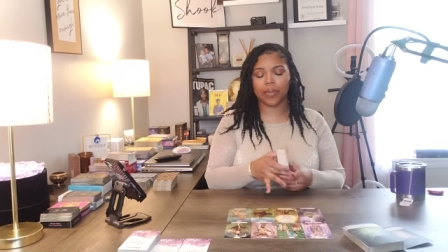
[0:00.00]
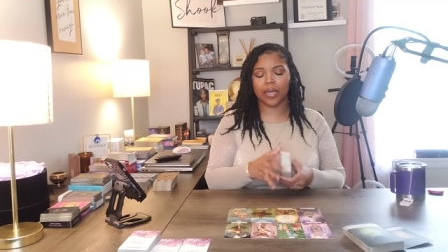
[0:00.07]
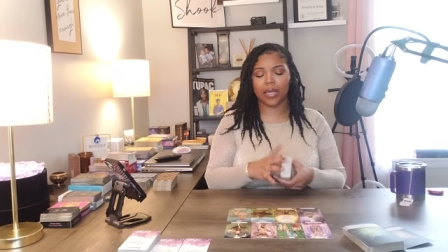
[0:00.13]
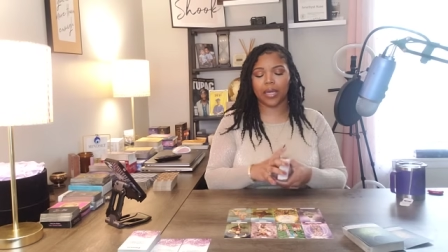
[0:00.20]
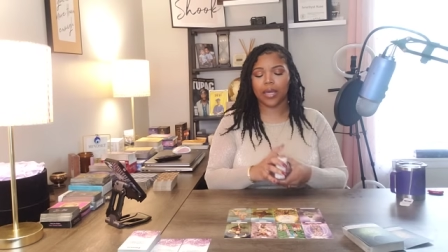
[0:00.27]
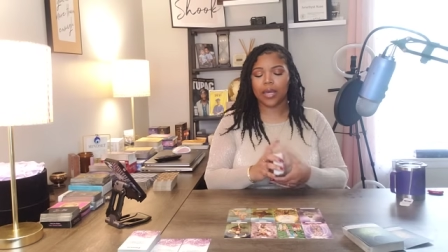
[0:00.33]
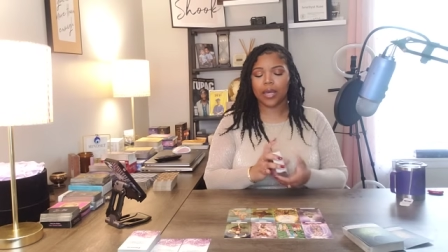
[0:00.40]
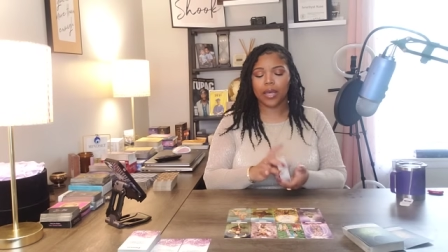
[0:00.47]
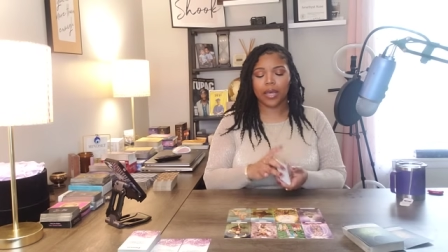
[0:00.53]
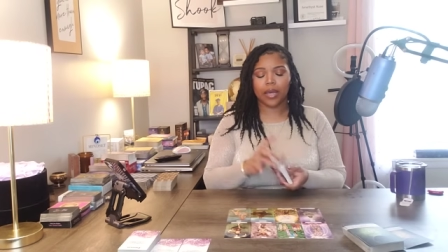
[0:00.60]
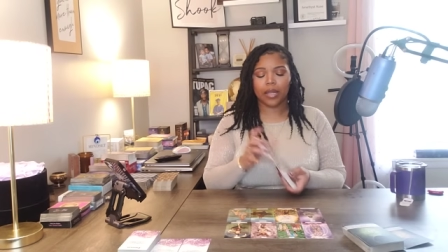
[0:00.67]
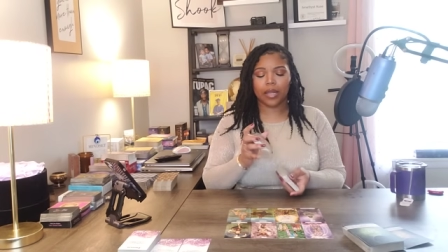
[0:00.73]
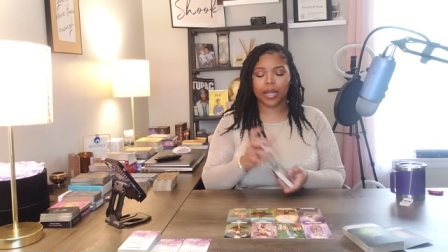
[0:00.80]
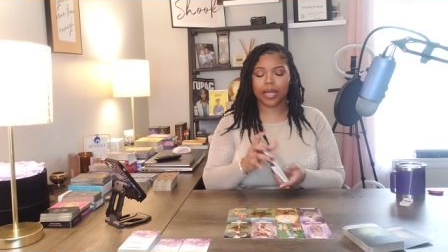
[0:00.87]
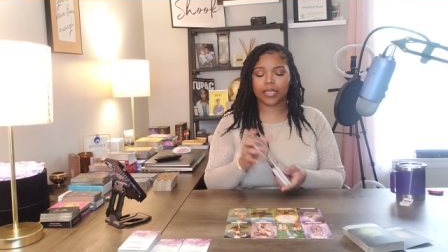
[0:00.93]
be
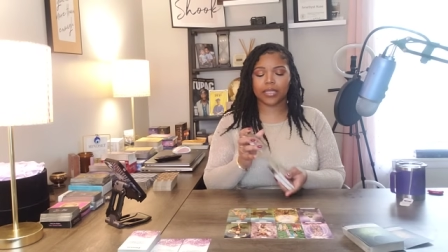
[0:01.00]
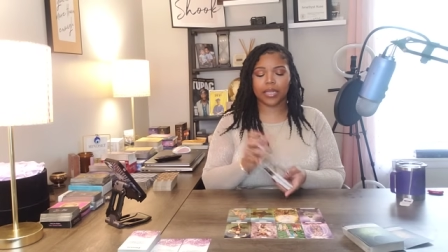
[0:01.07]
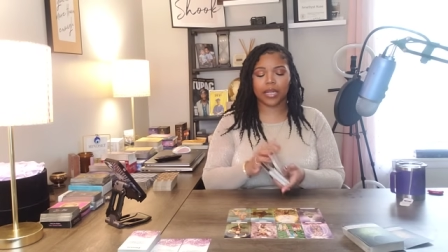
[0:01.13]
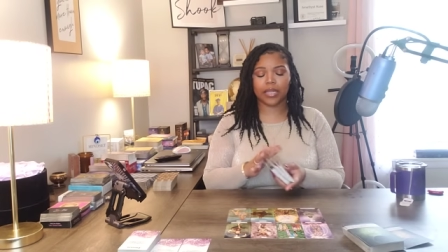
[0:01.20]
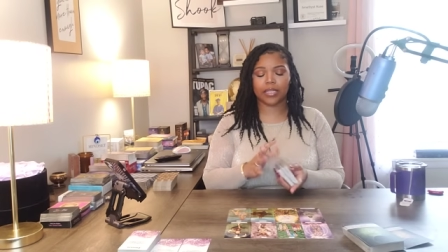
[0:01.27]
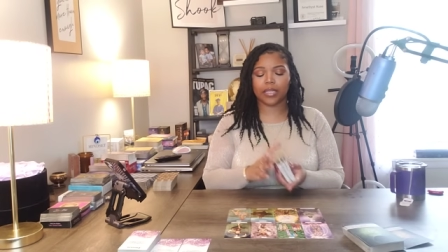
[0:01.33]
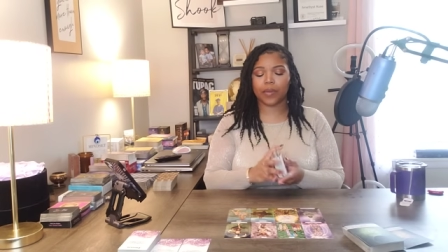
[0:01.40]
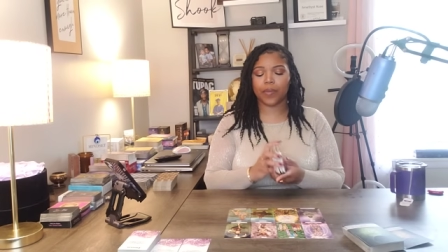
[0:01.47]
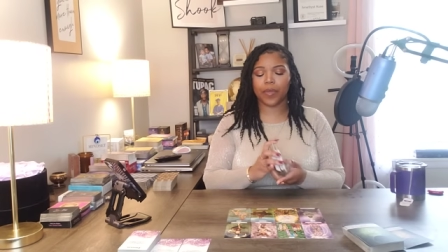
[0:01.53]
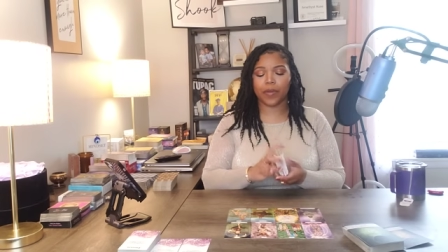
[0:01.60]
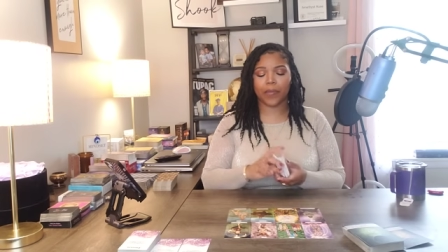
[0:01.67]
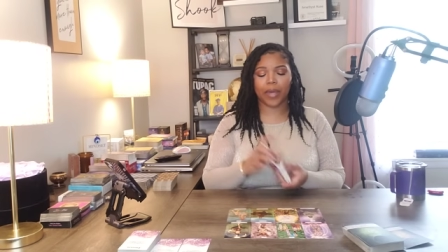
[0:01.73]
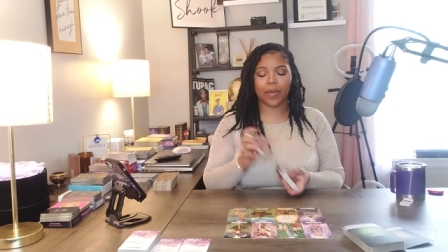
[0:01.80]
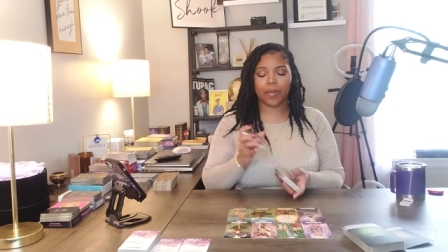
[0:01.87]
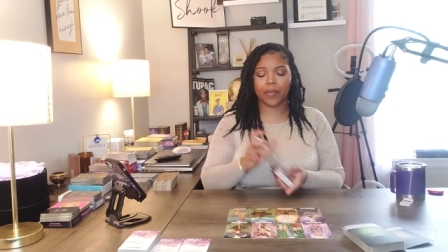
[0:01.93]
like I said, it's gonna be
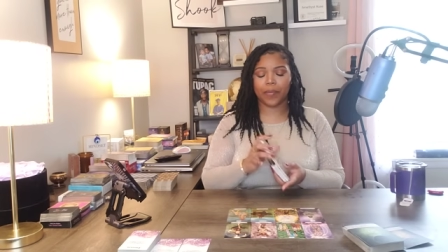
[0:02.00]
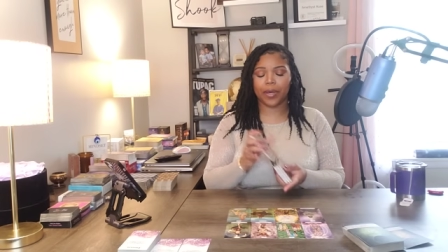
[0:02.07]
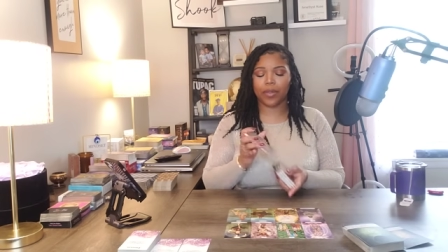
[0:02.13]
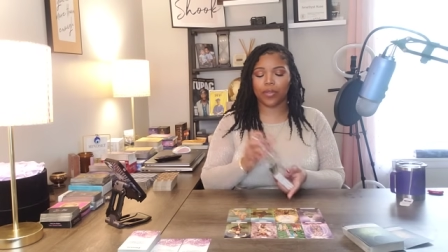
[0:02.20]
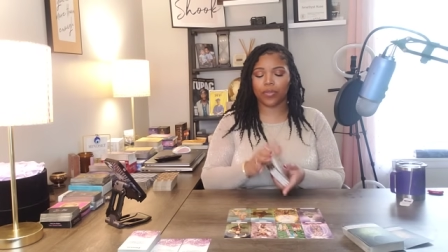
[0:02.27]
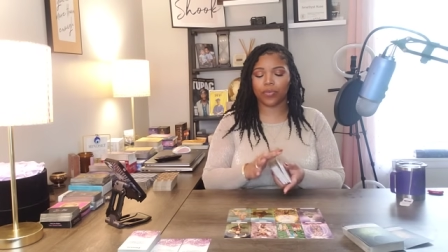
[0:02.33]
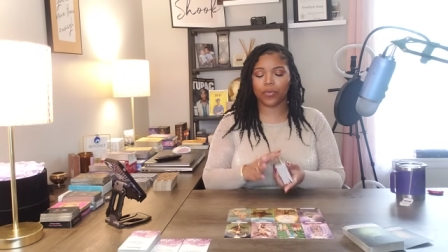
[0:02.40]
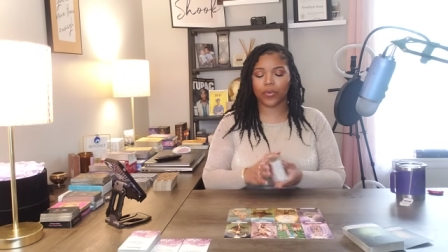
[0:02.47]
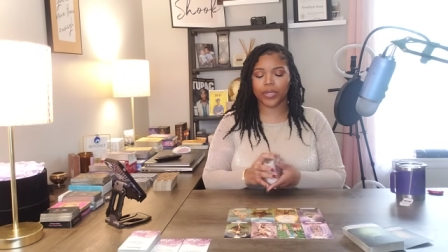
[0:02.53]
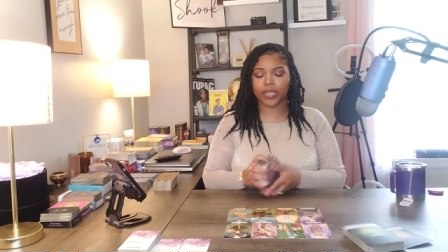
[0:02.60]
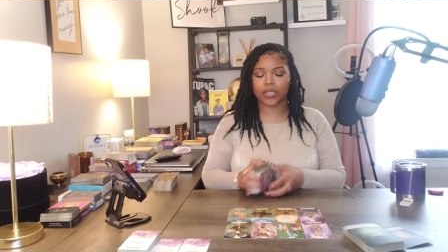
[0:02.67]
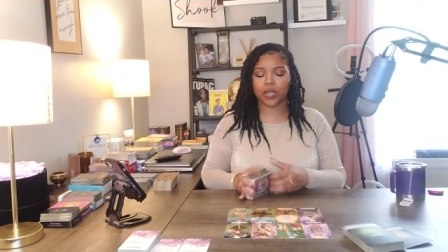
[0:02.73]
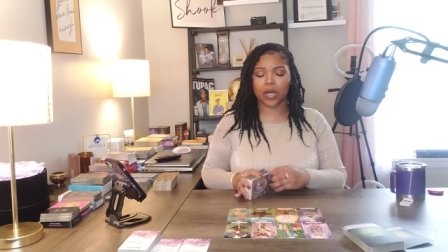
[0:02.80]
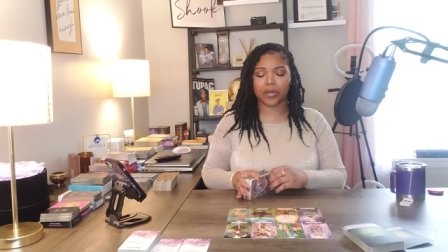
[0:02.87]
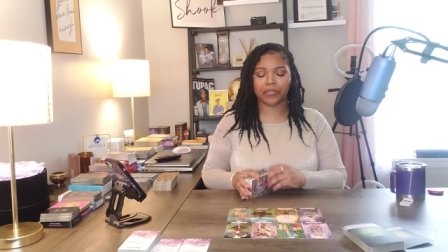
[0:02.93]
a baby mother throwing
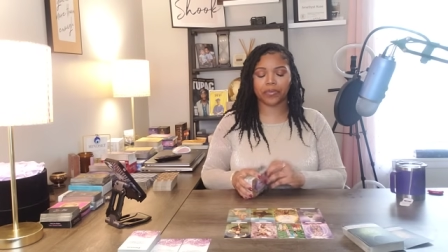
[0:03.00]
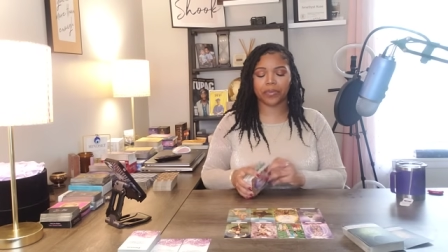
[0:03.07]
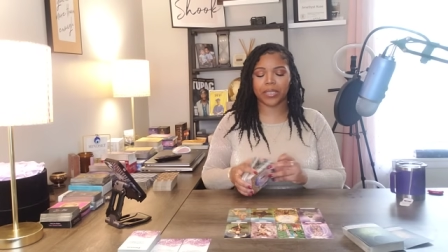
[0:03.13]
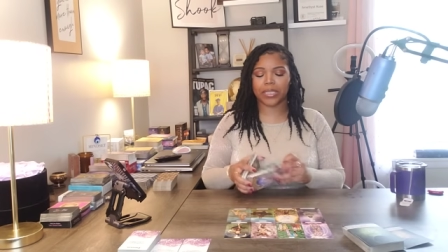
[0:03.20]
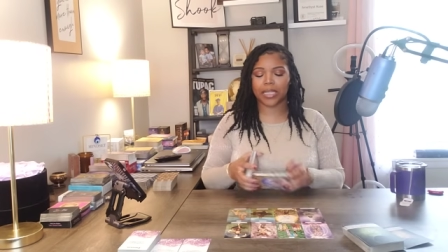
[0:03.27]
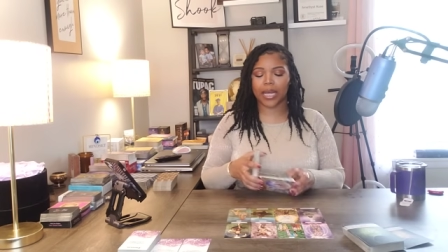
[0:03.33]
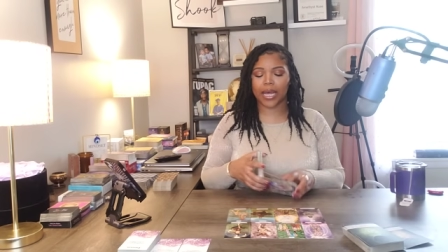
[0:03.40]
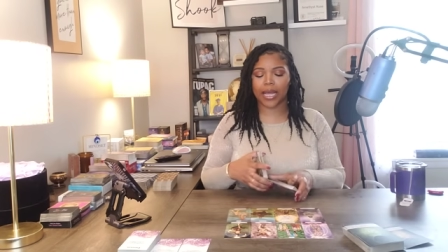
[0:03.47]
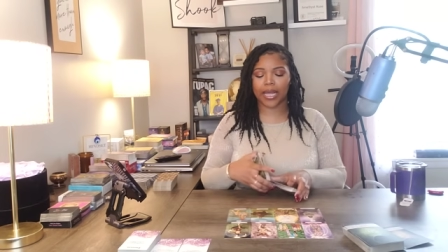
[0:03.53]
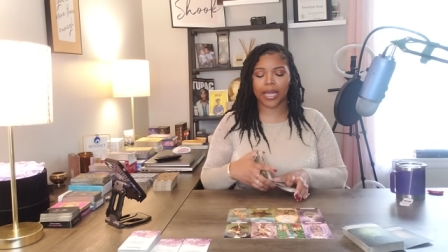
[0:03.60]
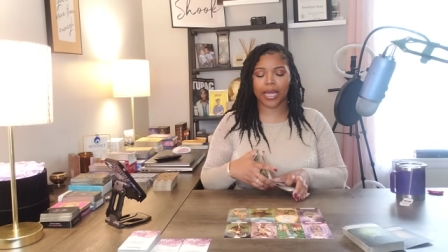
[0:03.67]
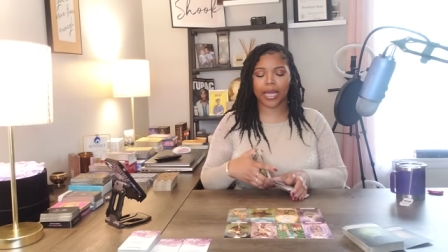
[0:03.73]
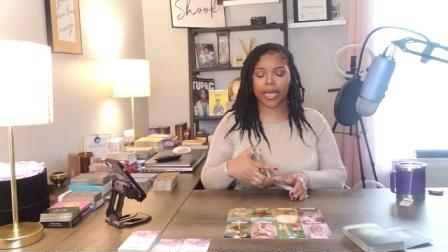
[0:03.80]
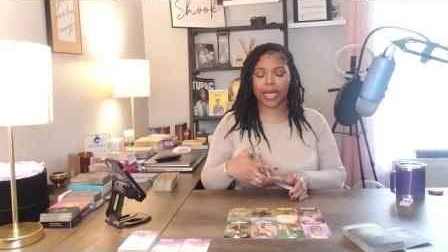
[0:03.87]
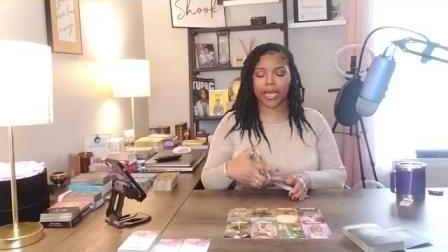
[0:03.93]
salt from the
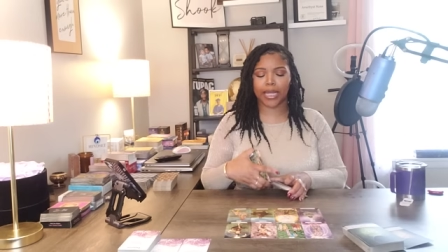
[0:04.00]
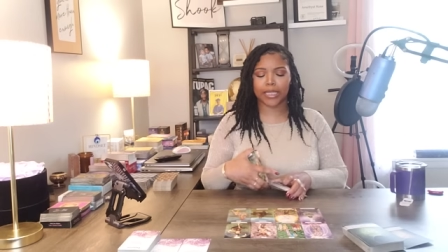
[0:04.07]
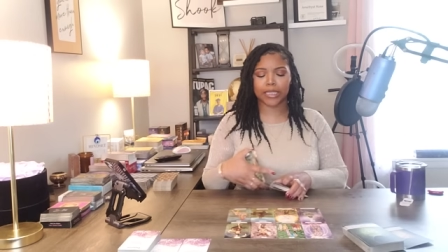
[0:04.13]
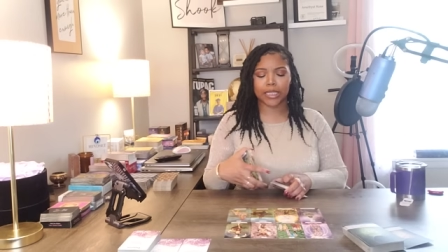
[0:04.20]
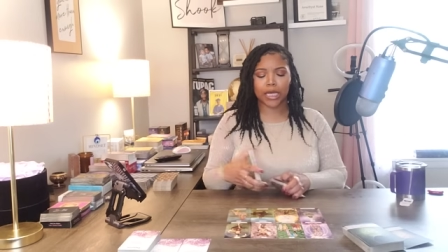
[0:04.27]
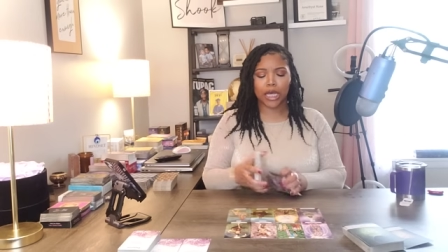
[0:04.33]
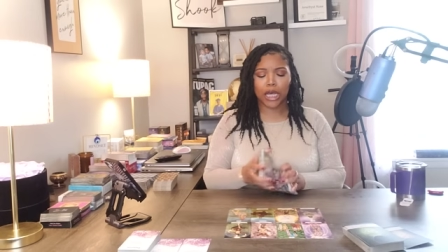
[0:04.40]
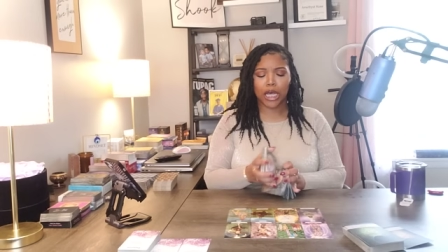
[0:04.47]
sidelines.